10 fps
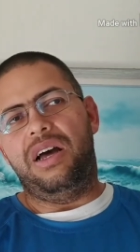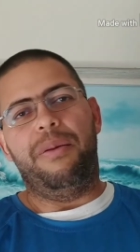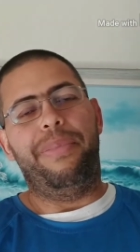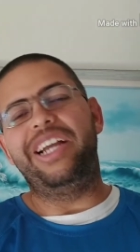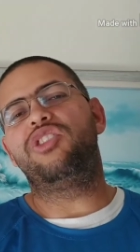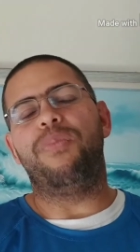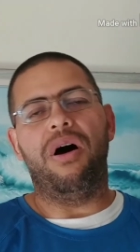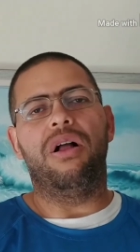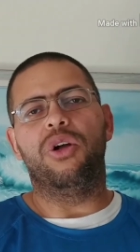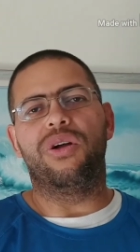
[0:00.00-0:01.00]
a
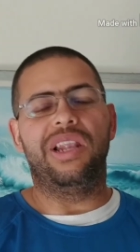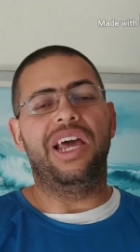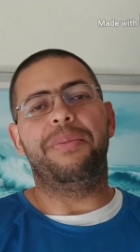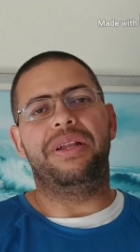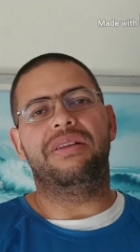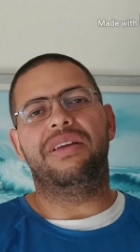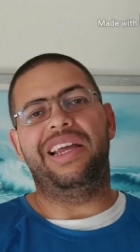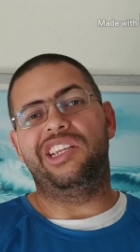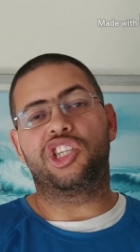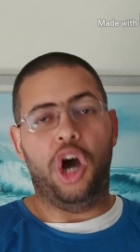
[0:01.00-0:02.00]
baseball or a lemon
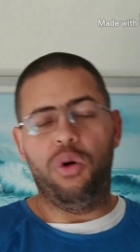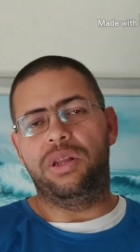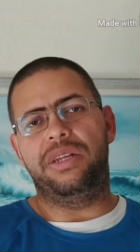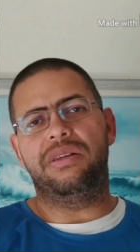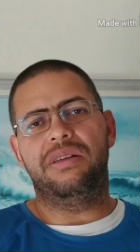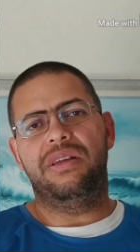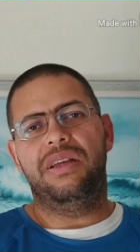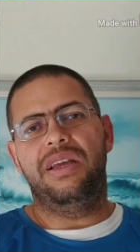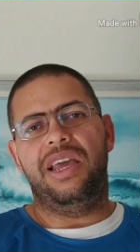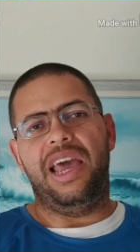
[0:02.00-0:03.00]
in his colon,
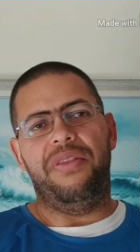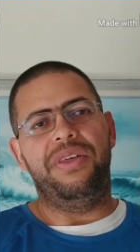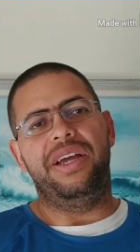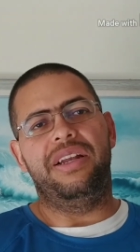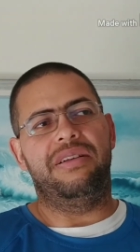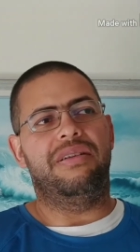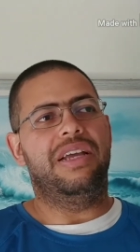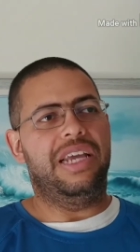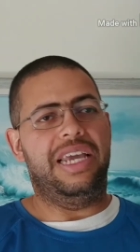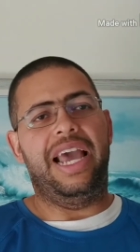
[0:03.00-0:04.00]
and then
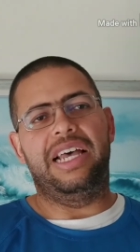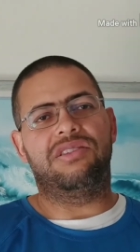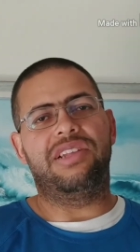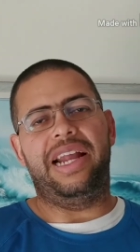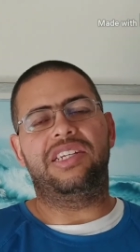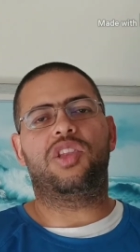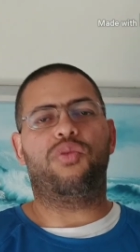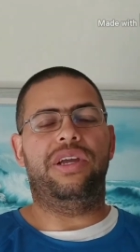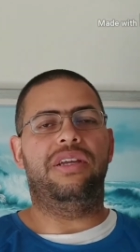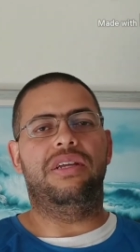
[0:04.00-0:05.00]
he has stage
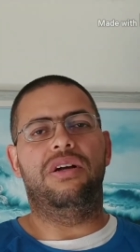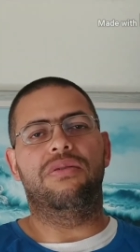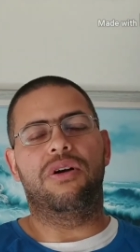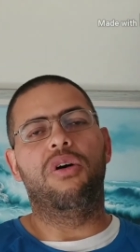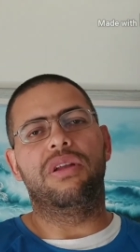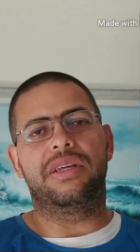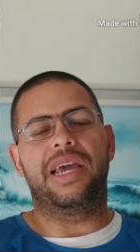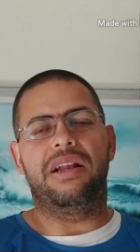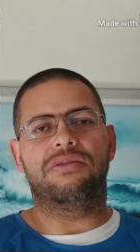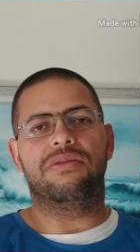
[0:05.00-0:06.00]
three, you know, colon
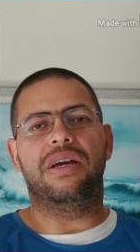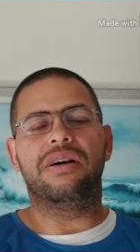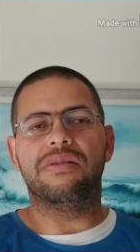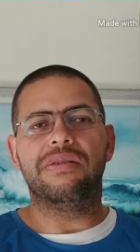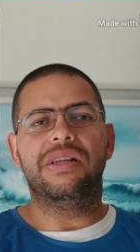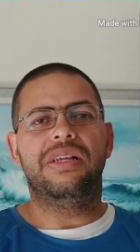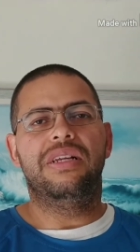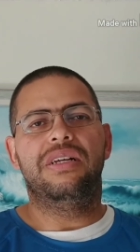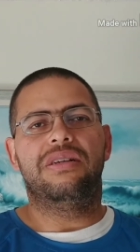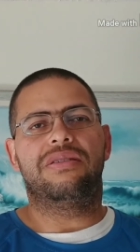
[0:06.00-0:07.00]
cancer now.
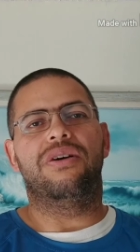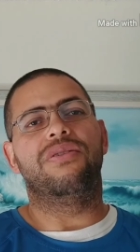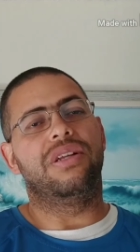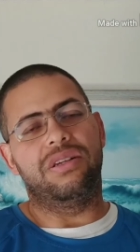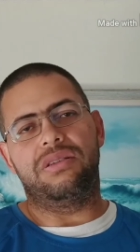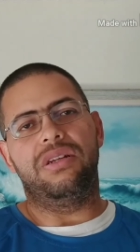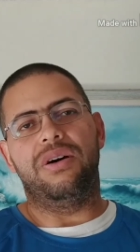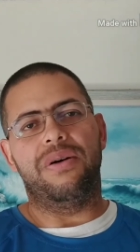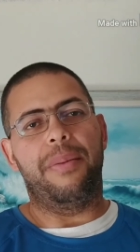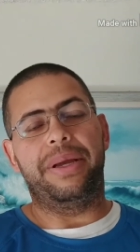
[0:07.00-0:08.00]
So it's just, you
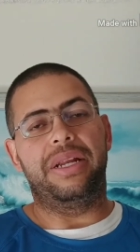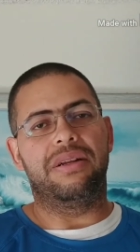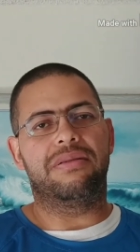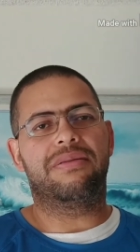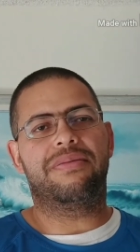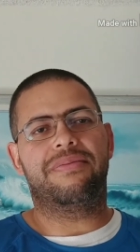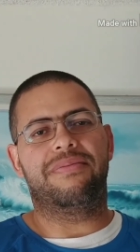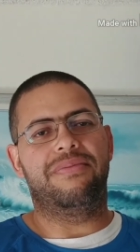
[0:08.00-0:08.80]
know, I mean, it's,